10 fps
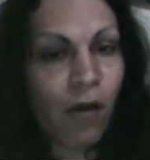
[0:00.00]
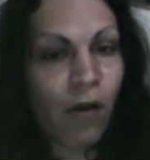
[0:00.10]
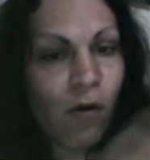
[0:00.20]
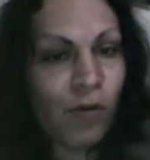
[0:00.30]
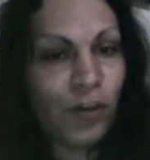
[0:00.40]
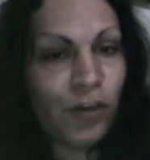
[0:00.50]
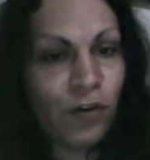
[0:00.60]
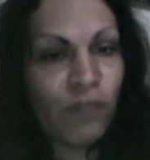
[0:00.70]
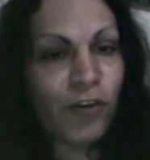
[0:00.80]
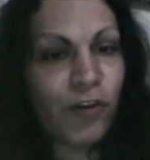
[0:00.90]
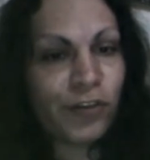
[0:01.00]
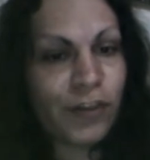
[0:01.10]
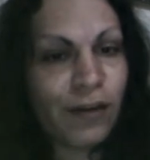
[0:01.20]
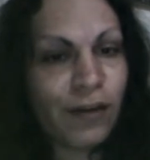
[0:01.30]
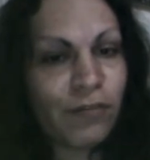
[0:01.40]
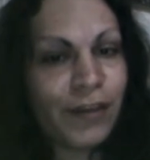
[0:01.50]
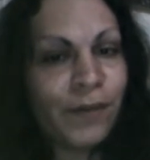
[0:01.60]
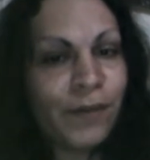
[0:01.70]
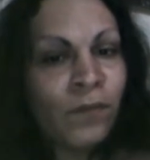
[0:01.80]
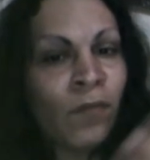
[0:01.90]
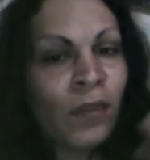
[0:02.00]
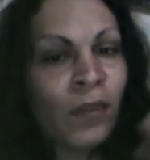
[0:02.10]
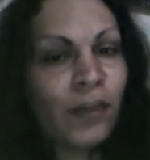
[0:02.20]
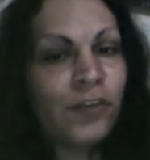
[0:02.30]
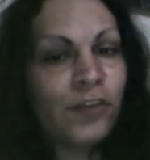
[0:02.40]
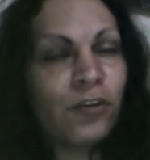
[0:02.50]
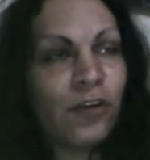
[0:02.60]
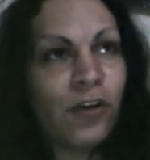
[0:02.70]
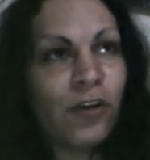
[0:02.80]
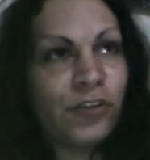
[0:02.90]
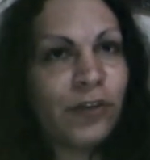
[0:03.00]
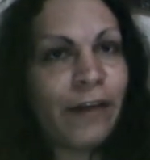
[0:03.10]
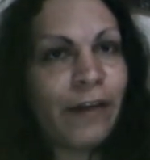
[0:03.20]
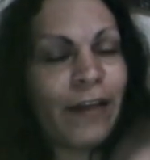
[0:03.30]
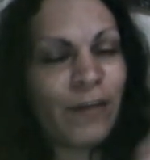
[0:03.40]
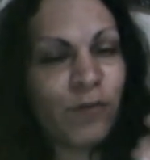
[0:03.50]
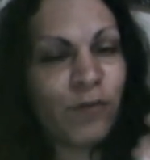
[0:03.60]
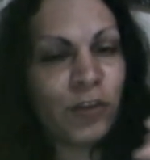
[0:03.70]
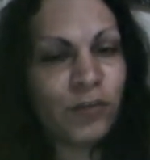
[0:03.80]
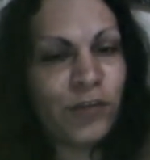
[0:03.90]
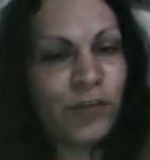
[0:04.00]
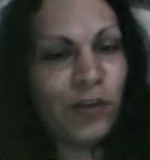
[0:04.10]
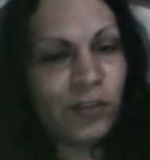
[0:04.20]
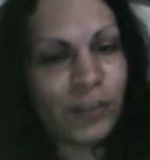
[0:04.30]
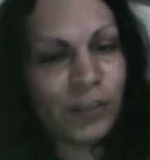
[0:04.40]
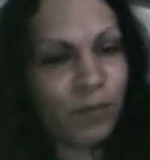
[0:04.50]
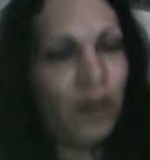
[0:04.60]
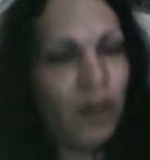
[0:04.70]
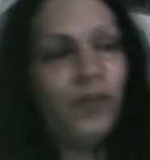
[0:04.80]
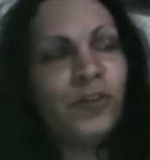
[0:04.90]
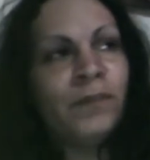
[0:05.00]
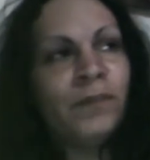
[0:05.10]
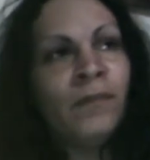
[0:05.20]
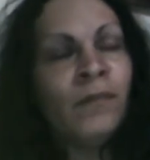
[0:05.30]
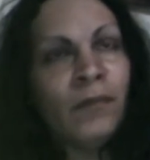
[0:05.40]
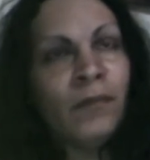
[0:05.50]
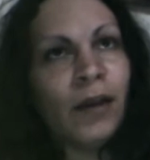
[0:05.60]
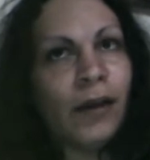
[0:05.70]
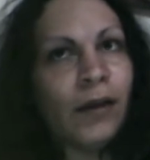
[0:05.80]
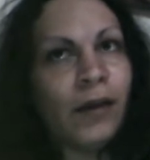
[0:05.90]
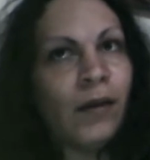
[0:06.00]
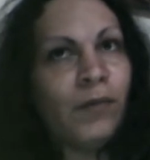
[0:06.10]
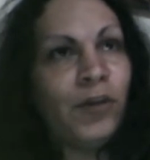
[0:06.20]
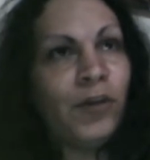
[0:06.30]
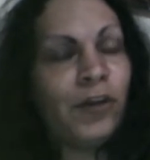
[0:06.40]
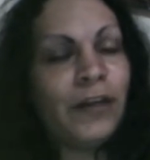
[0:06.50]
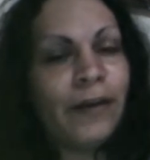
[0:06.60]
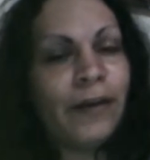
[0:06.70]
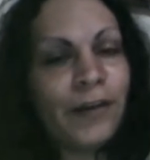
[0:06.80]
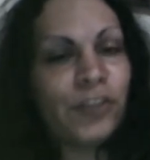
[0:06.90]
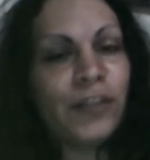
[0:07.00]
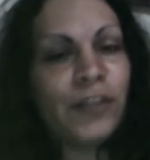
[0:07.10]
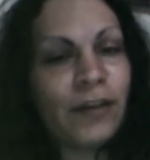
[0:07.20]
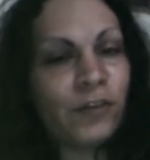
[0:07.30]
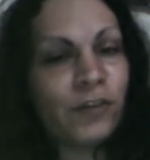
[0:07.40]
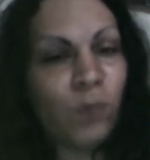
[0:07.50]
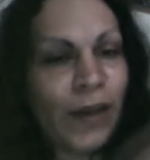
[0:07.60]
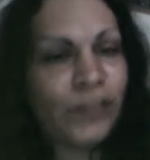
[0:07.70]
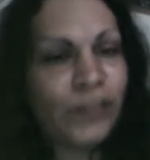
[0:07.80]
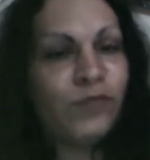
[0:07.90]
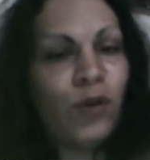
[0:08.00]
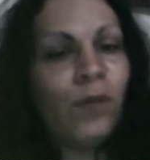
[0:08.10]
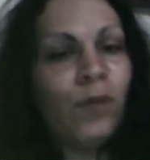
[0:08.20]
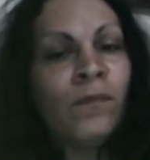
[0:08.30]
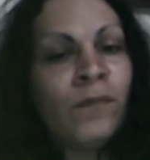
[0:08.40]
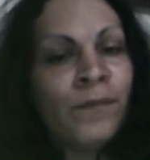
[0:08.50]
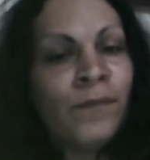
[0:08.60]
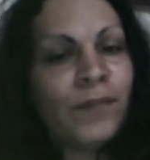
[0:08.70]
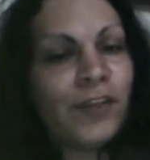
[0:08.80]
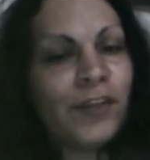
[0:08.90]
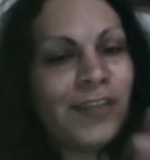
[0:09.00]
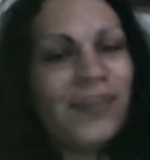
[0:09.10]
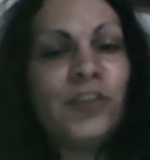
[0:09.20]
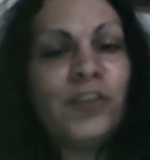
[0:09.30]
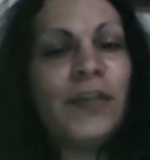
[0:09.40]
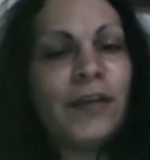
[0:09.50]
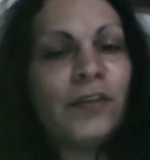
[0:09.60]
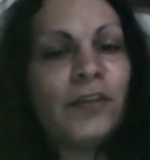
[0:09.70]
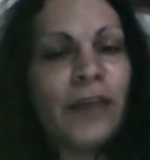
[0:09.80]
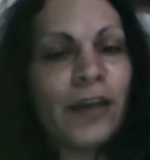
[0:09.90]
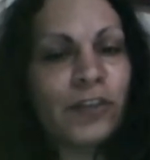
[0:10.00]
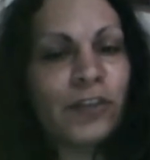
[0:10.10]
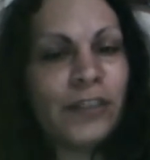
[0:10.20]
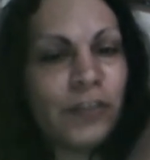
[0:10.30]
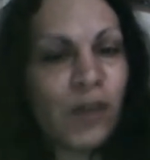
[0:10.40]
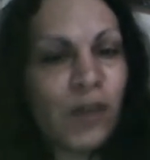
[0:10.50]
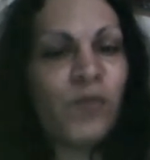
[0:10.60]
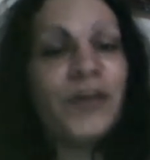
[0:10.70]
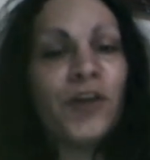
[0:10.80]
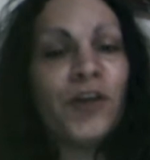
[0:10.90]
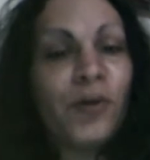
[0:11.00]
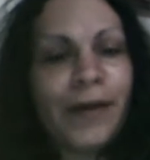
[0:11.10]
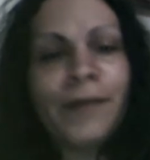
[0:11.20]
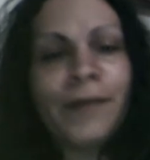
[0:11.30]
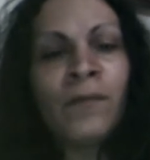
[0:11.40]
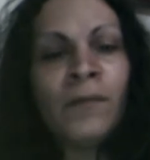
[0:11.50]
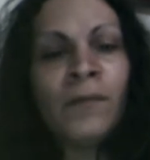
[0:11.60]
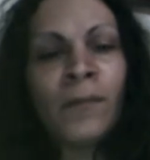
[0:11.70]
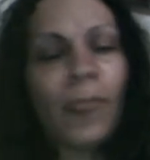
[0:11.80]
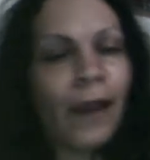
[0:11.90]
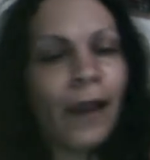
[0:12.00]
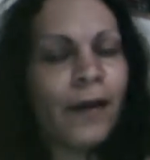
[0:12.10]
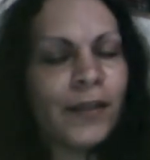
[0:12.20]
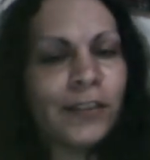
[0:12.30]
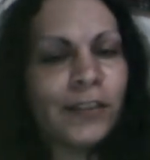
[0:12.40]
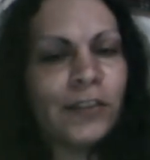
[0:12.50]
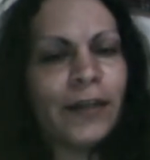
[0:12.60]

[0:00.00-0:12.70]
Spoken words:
whole universe kind of thing. It's not contrary like fossil fuels that pollute nuclear energy that's wasteful. This energy is actually self-renewing. And